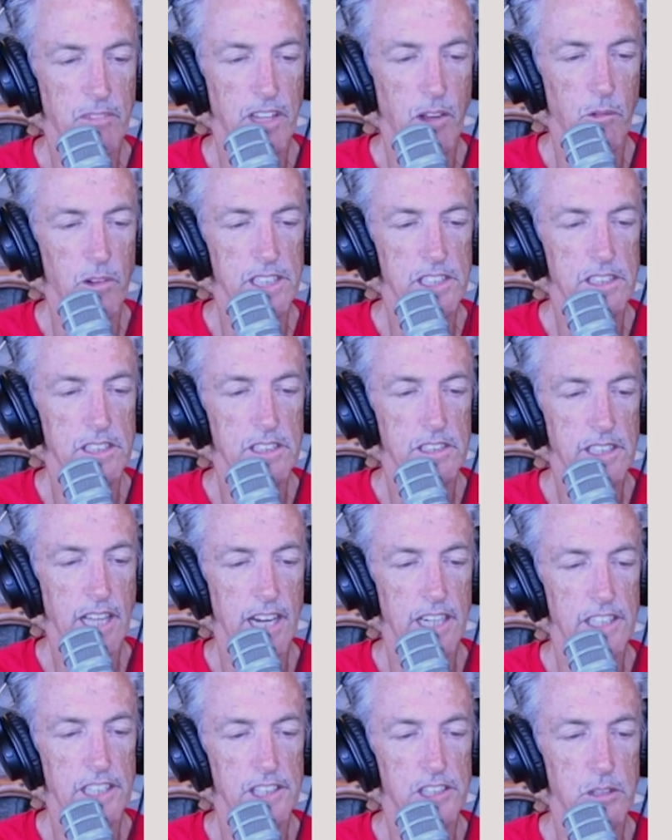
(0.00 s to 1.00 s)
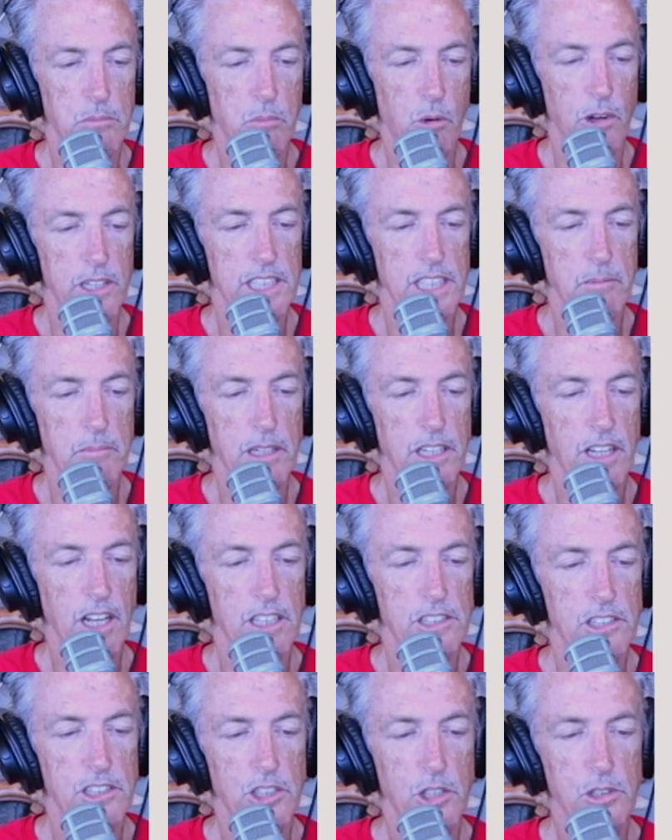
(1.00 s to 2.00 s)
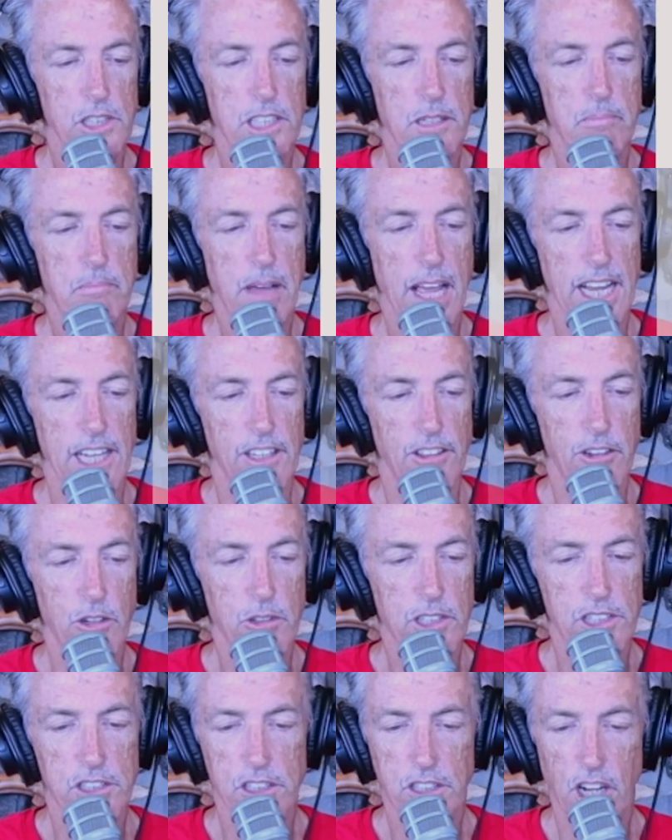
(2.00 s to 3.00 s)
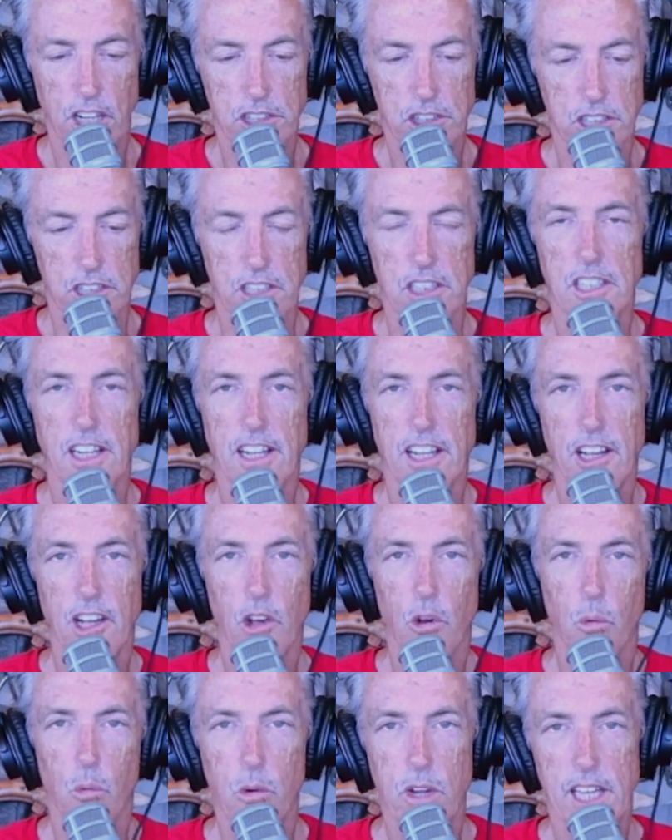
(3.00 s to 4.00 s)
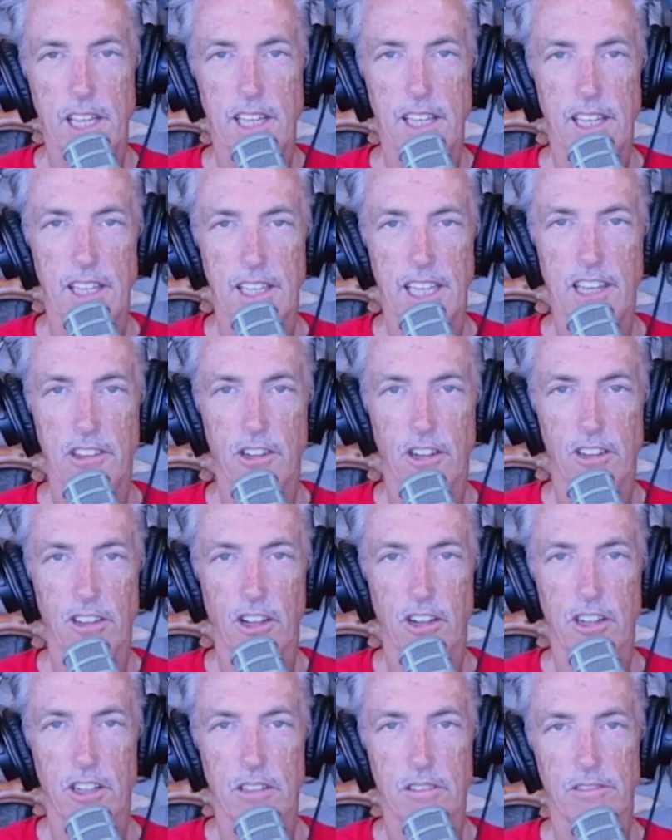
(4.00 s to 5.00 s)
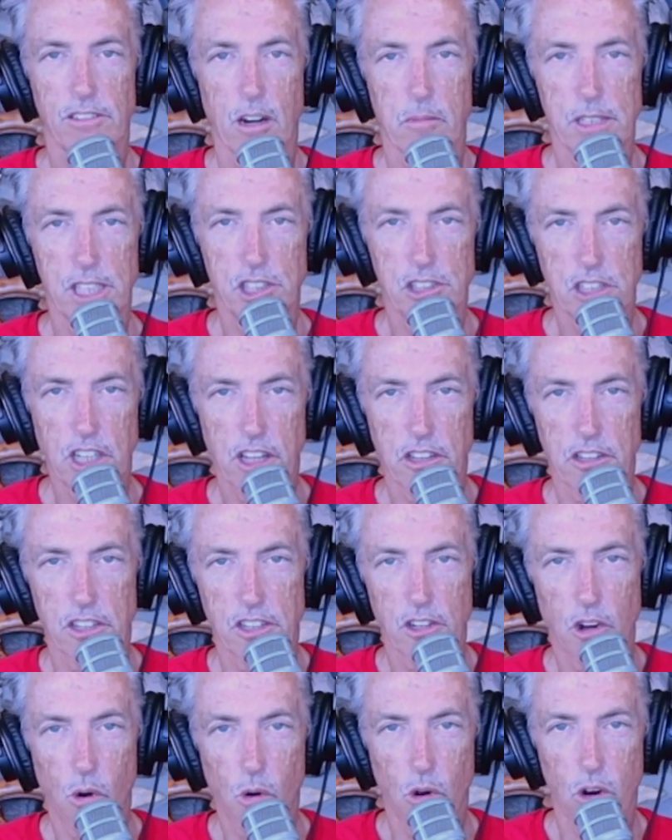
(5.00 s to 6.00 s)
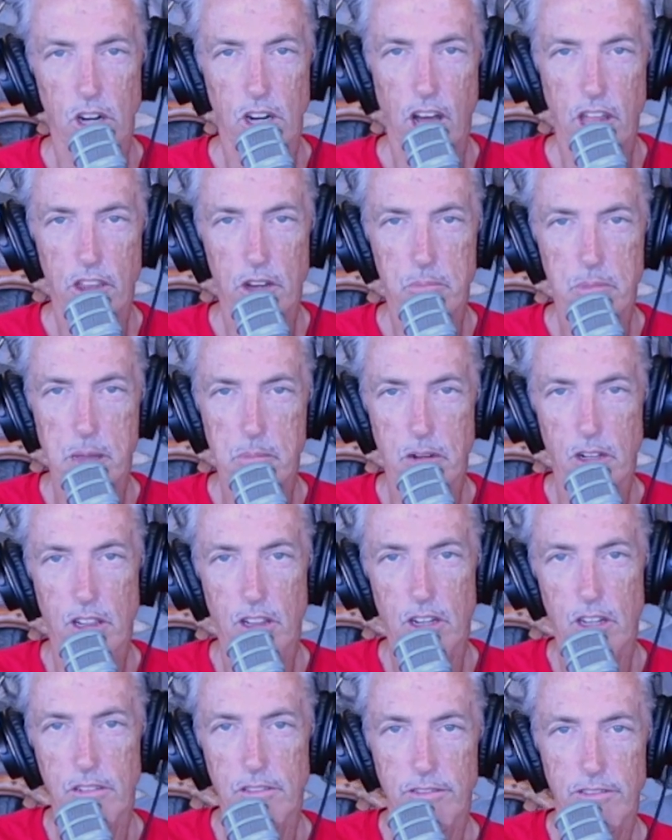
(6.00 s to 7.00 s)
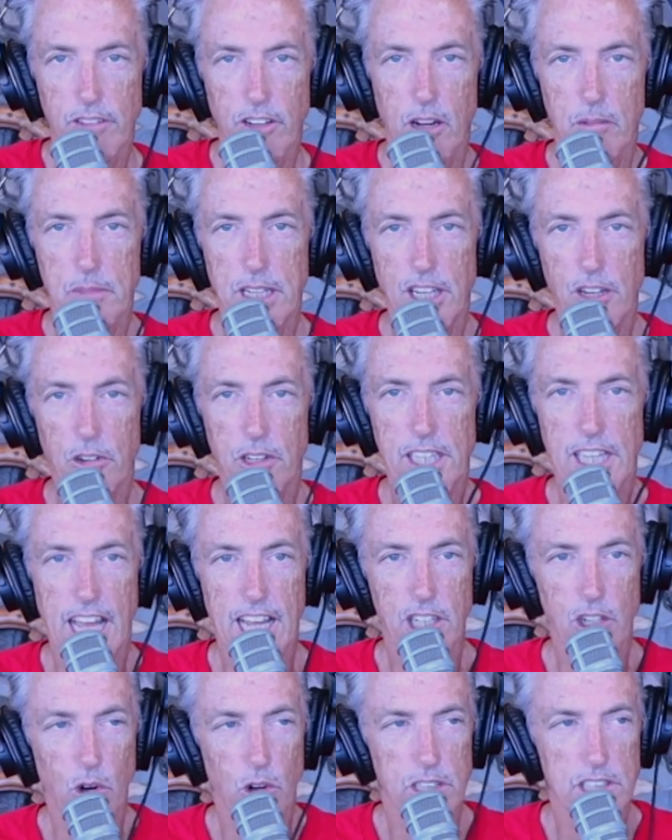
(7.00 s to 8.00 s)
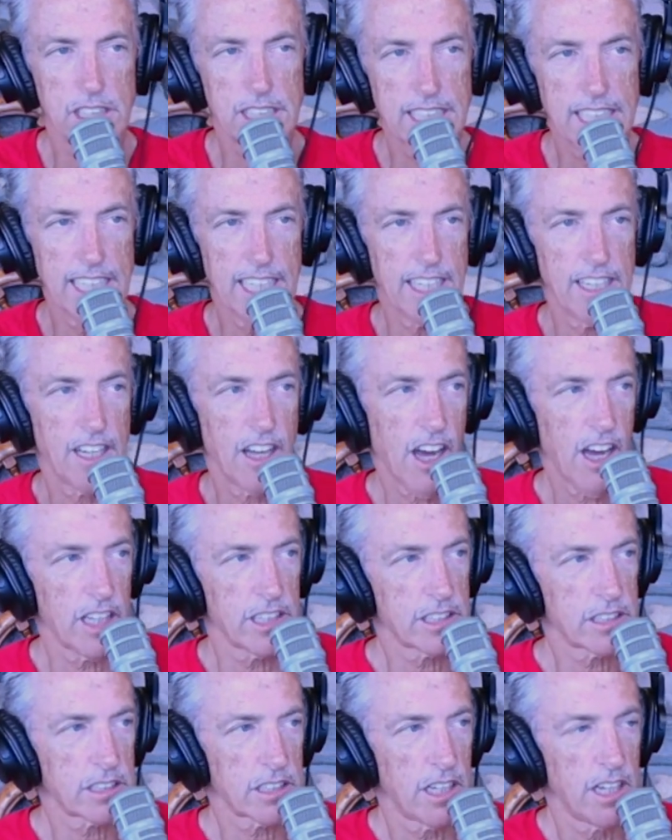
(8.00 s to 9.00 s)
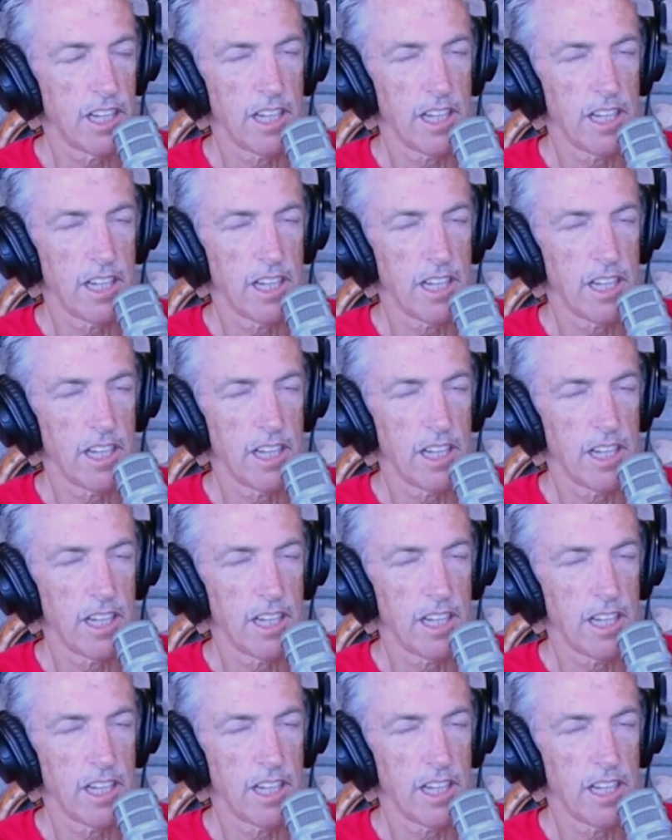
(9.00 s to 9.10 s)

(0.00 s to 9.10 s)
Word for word: which is kind of disappointing, because through debate, through discussion, we either learn from each other or other people learn from hearing and or seeing us.